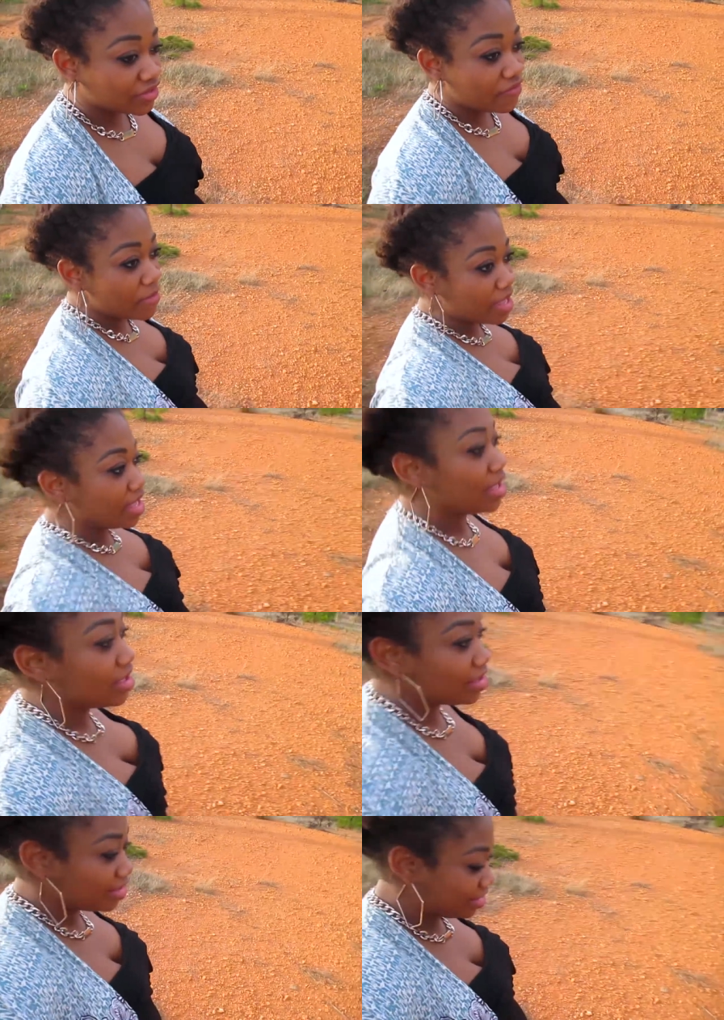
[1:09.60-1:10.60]
of me.
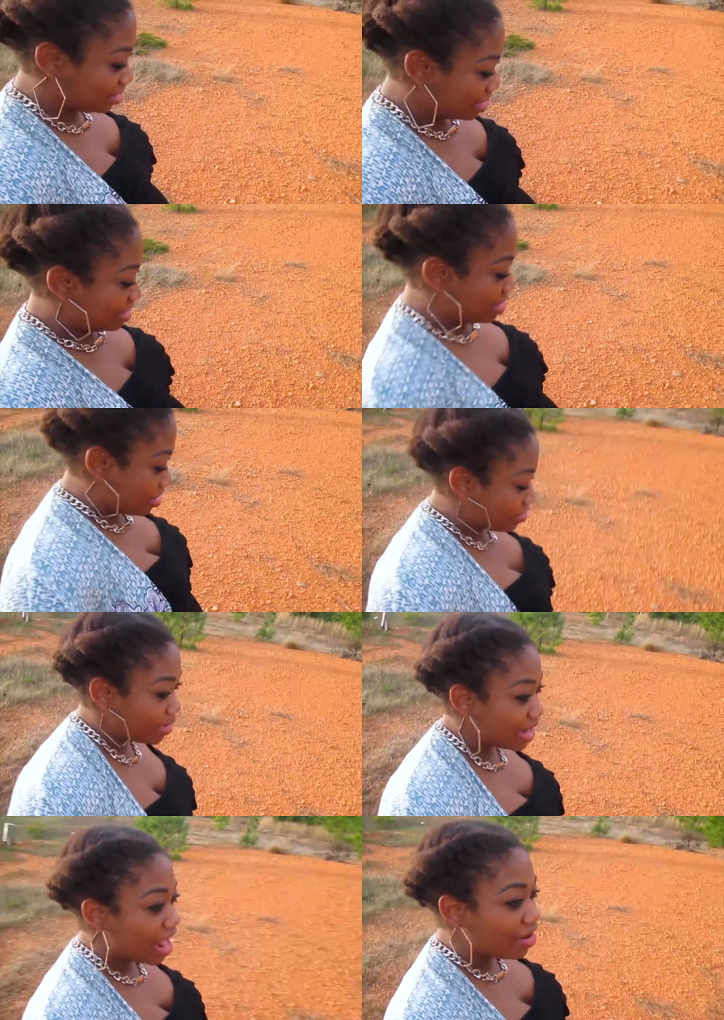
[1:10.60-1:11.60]

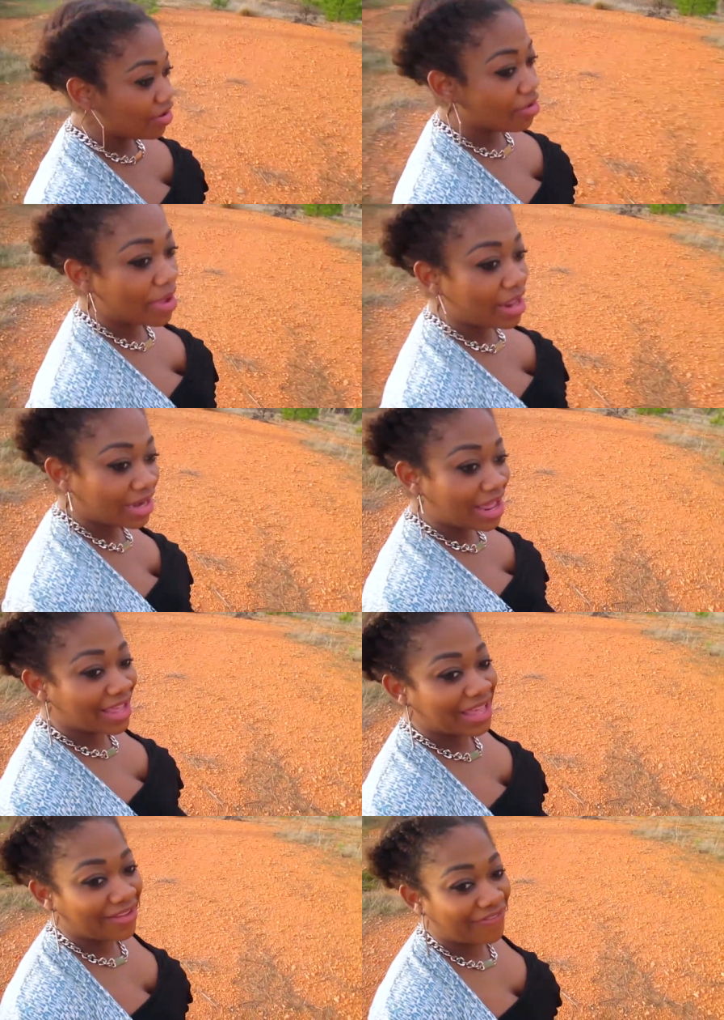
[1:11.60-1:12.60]
But I don't know, I'm kind of
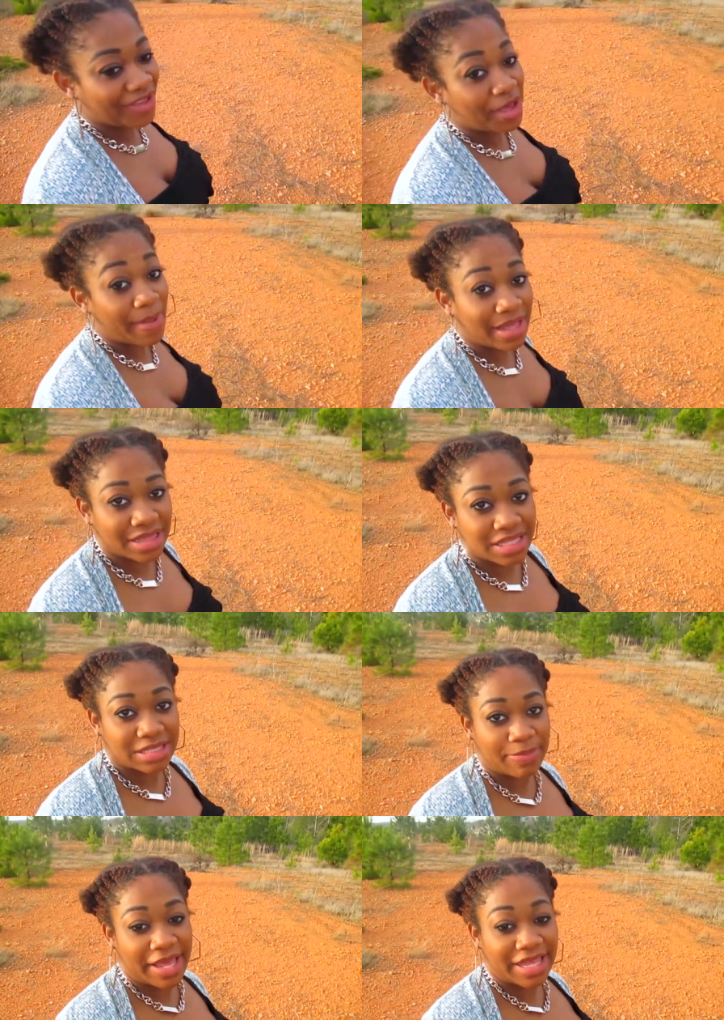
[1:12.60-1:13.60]
like iffy about this
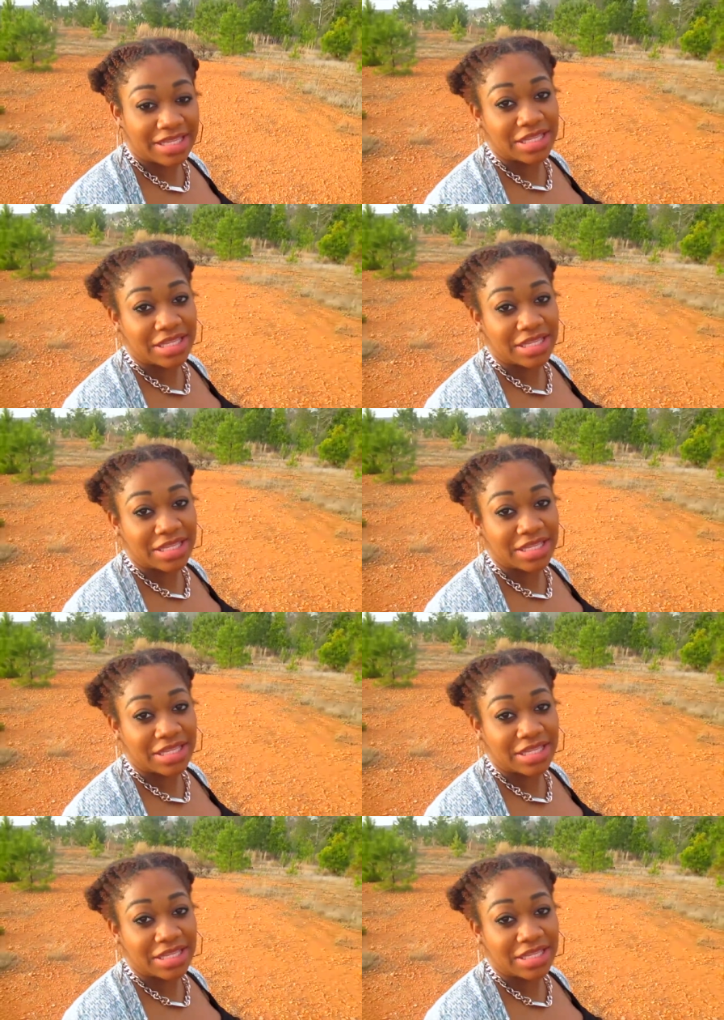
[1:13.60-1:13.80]
space.